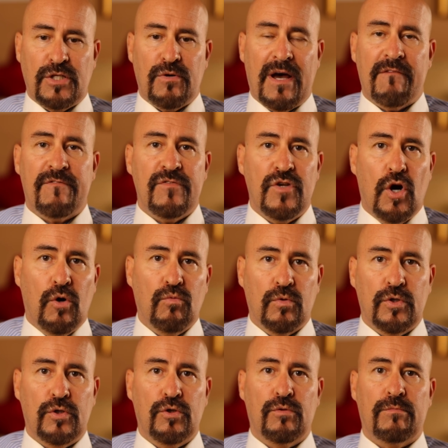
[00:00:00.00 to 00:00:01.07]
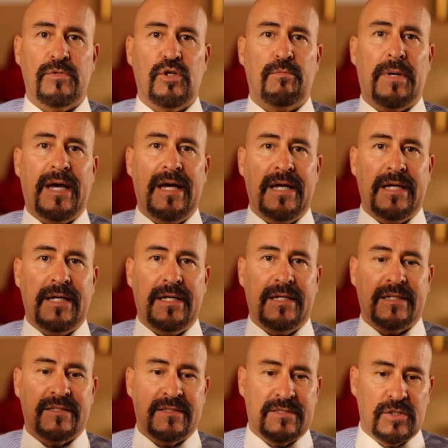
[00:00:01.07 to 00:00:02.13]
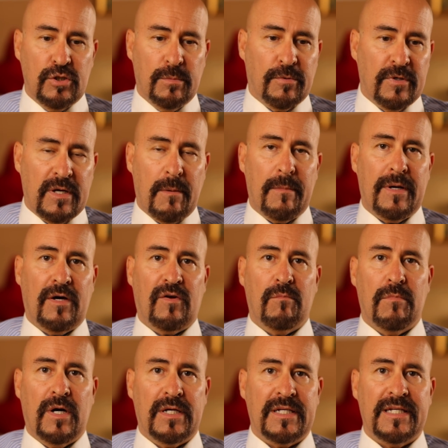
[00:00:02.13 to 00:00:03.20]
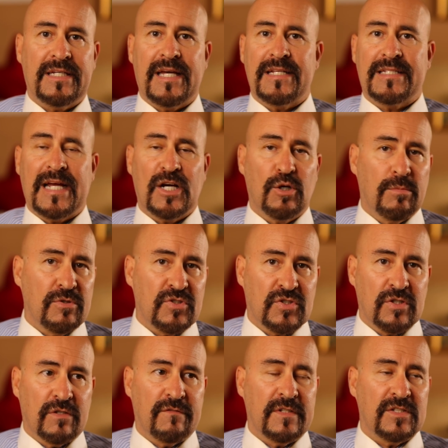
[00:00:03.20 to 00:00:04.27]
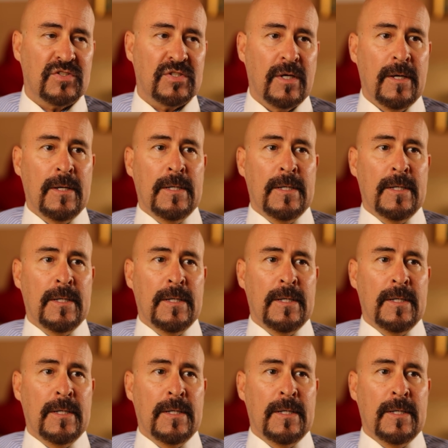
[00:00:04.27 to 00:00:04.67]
you have no room. You pay an exuberant amount of money, get terrible service.